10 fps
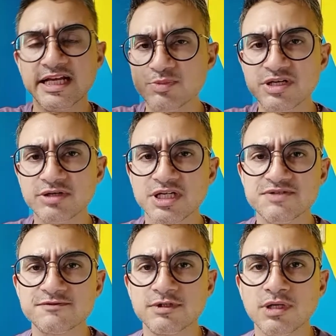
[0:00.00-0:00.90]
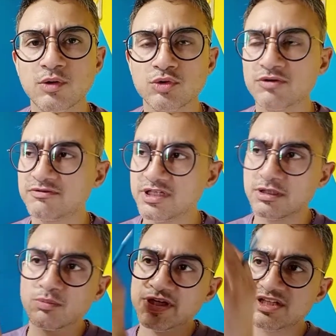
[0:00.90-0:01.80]
been transferred out of the
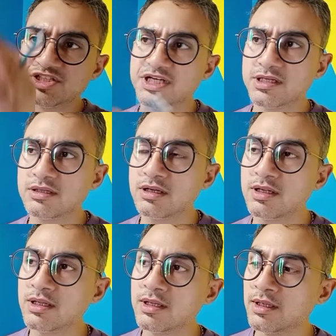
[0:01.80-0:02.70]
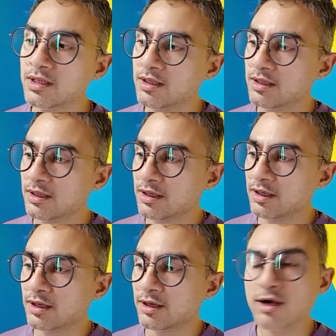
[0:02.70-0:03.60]
complete chain
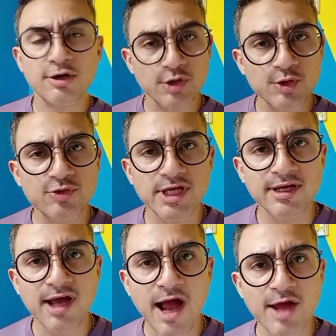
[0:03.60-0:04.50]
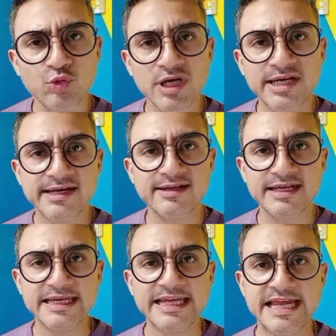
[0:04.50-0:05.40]
do you think I will get
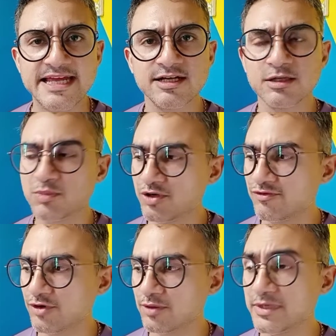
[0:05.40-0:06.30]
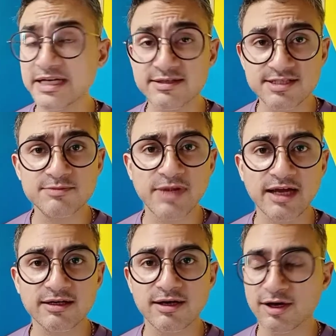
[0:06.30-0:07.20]
any help from IndusInd
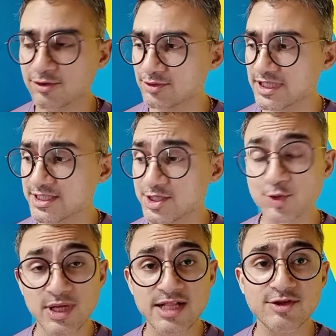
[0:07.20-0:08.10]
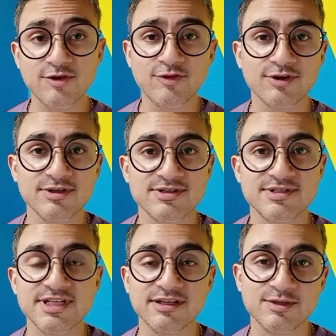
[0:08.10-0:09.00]
Bank now? It's 12th of August.
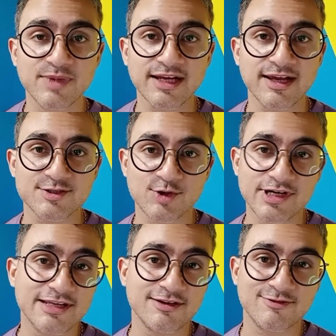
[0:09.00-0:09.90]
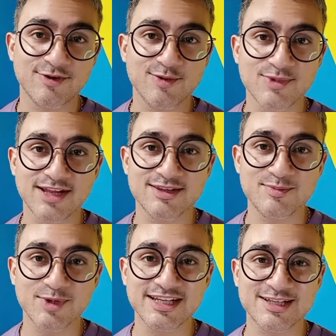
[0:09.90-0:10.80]
The other bank has already confirmed that the
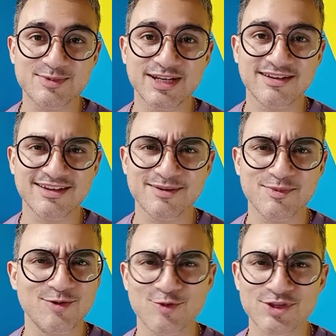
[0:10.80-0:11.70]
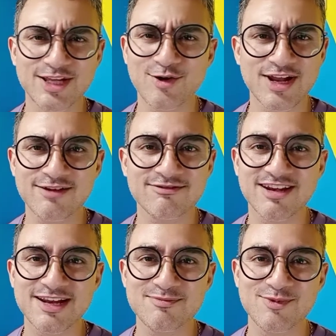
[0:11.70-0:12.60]
money has been claimed. Would they not have
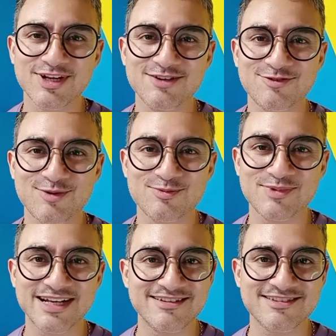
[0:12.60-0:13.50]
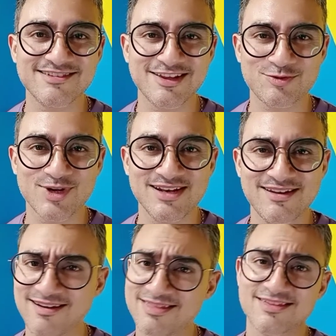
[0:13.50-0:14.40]
claimed money from IndusInd as well?
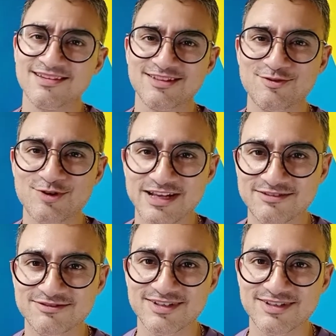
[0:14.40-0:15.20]
I think they would have.